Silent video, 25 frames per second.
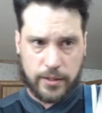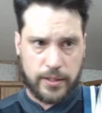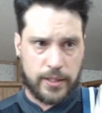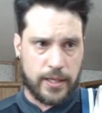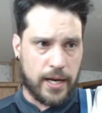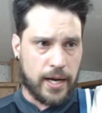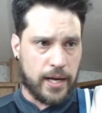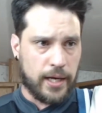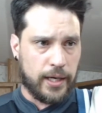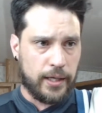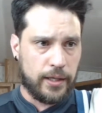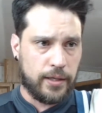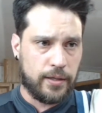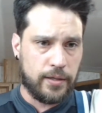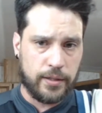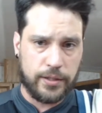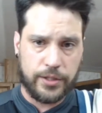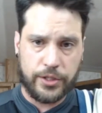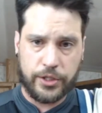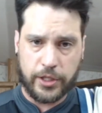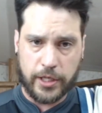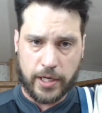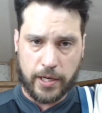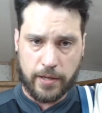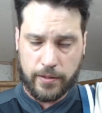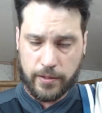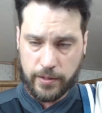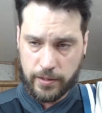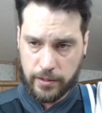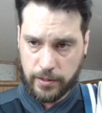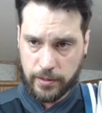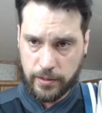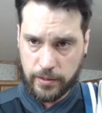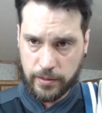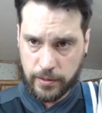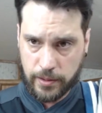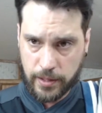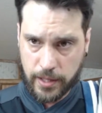to any good chowder,
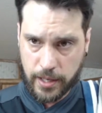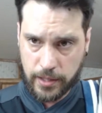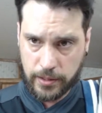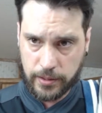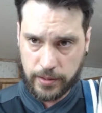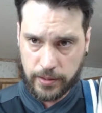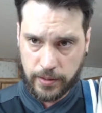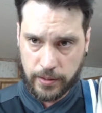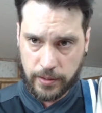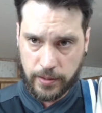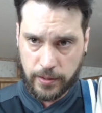guys,